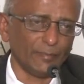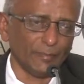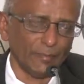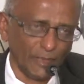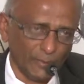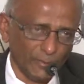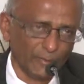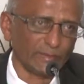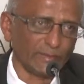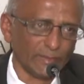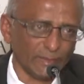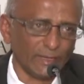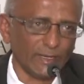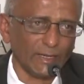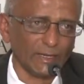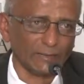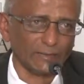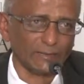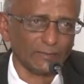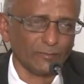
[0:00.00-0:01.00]
there was a
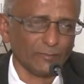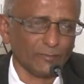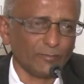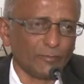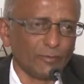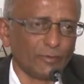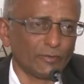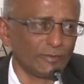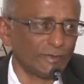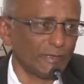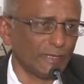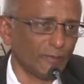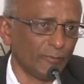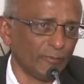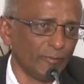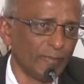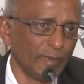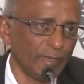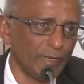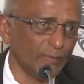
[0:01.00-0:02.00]
tax. Of course, there
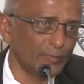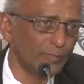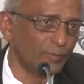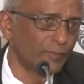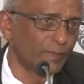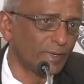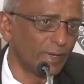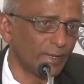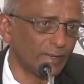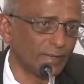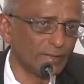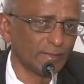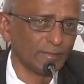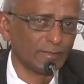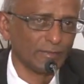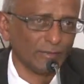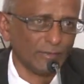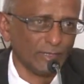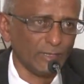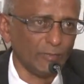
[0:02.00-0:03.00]
will be input tax,
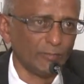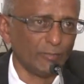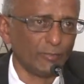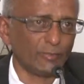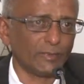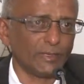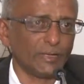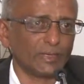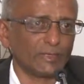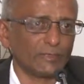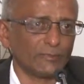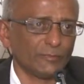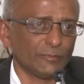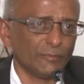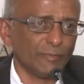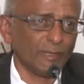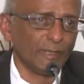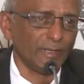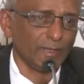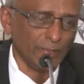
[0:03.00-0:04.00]
so the input tax would
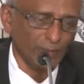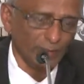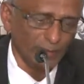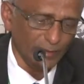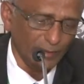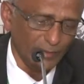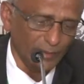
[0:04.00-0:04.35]
be